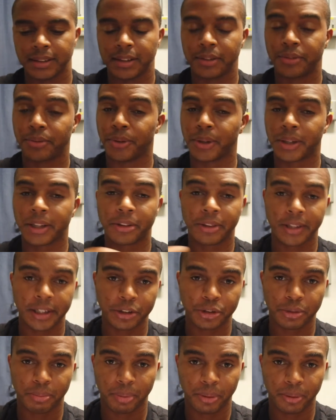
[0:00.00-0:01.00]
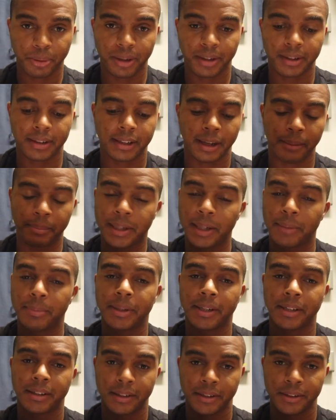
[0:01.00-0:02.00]
It's for Cathedral Port, because I'm
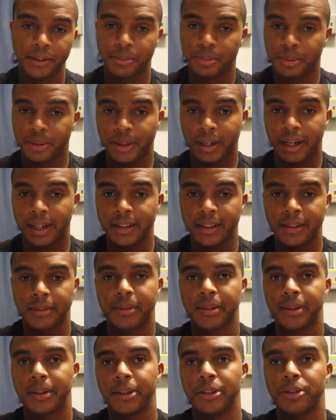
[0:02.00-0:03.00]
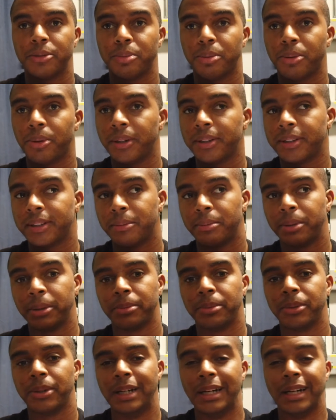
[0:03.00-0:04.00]
keeping Cathedral Port. I love Cathedral Port. Some
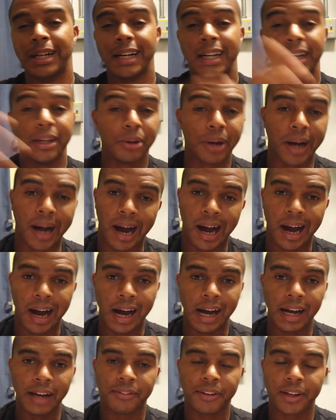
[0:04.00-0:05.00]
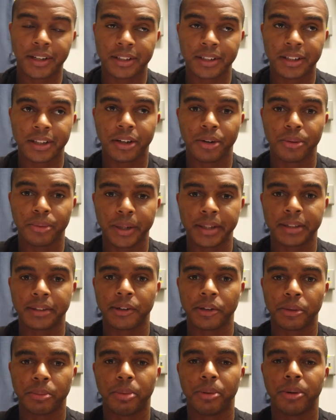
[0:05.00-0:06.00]
people If I could go
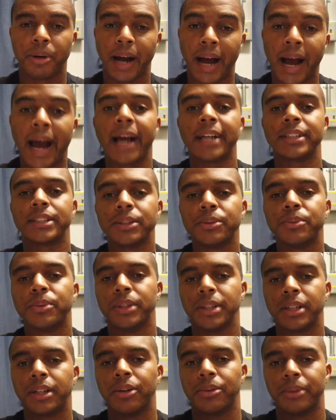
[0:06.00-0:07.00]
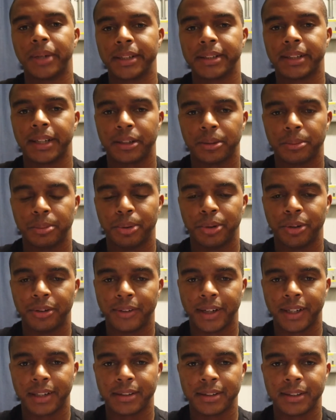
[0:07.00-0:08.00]
rectangle port, I actually would go rectangle port
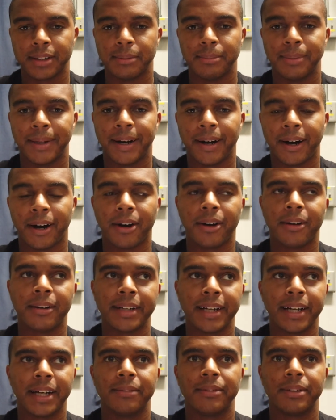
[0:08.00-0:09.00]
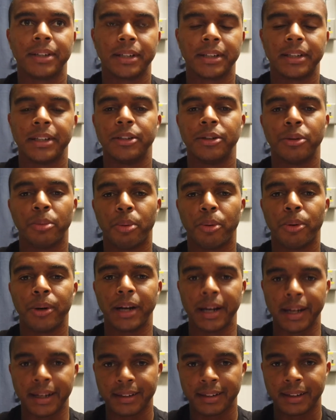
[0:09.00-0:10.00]
if I could, but I already have a cathedral
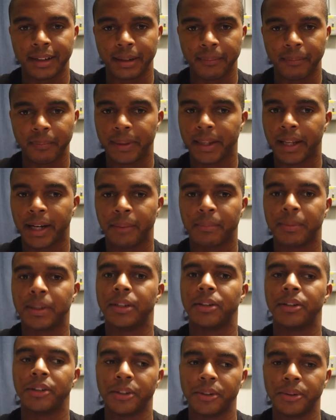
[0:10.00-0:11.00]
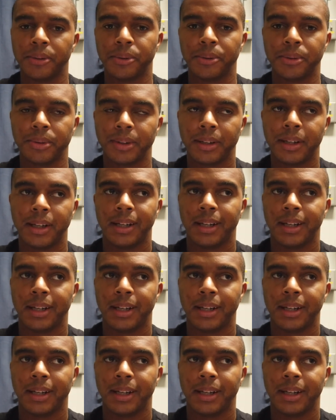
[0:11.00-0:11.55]
port intake that I'm going to use.